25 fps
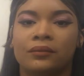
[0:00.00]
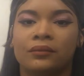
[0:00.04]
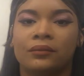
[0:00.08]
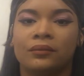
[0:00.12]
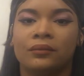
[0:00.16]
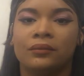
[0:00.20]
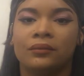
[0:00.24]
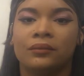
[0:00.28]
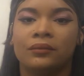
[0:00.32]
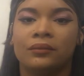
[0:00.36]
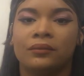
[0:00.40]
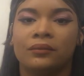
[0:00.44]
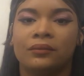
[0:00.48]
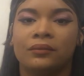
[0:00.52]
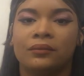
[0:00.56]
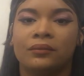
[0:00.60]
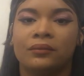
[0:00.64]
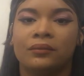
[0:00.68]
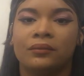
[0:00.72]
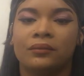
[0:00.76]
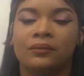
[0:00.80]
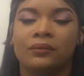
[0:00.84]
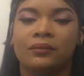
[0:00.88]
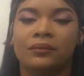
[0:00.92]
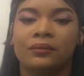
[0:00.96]

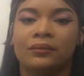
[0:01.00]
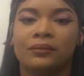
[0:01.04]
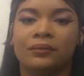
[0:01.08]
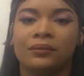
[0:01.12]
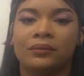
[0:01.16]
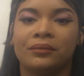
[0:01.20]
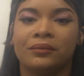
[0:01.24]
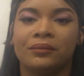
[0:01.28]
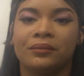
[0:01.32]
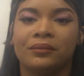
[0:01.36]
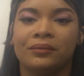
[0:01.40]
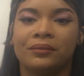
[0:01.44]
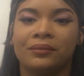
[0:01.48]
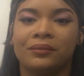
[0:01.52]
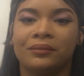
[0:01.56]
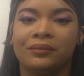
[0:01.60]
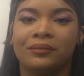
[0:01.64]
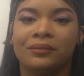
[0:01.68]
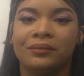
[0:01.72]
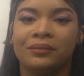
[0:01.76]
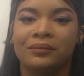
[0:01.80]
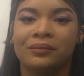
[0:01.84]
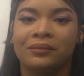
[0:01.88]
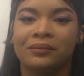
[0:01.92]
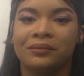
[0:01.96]

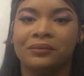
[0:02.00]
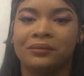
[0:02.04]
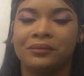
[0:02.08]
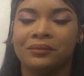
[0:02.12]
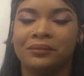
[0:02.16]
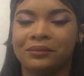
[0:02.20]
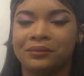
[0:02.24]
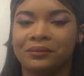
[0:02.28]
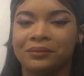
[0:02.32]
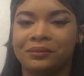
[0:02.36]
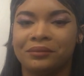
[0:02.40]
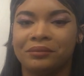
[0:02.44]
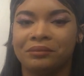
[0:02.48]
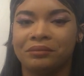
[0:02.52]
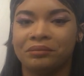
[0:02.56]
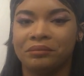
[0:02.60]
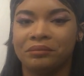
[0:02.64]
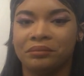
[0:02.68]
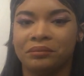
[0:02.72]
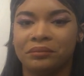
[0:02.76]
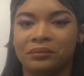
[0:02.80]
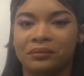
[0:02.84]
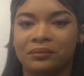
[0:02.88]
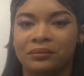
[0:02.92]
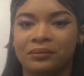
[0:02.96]

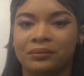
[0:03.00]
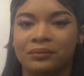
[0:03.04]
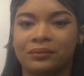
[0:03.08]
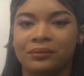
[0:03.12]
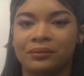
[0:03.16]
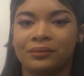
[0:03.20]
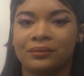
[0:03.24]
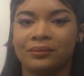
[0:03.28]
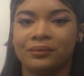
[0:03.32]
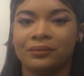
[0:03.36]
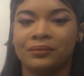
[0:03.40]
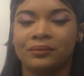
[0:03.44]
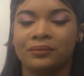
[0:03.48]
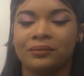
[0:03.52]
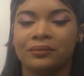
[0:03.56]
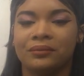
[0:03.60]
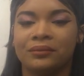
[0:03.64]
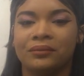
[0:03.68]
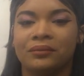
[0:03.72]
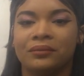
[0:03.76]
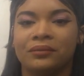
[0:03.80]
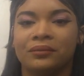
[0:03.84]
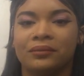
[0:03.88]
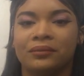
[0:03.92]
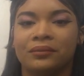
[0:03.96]

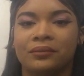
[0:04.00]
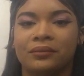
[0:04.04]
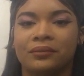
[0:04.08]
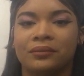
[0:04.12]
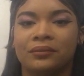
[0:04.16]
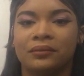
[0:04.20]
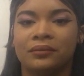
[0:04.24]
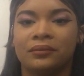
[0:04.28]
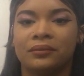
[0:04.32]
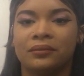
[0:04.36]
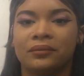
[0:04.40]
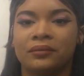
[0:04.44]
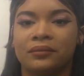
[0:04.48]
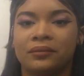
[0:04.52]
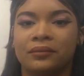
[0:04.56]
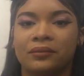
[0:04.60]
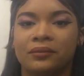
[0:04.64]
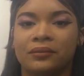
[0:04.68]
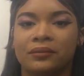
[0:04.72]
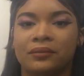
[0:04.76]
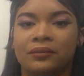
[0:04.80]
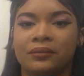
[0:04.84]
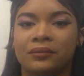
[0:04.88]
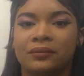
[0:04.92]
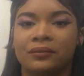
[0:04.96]

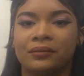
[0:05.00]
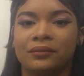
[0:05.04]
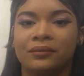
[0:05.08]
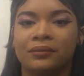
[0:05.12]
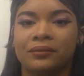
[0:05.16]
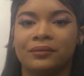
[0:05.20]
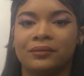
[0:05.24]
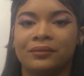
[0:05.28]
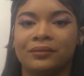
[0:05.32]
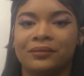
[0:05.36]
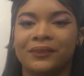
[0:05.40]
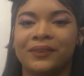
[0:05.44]
(silent)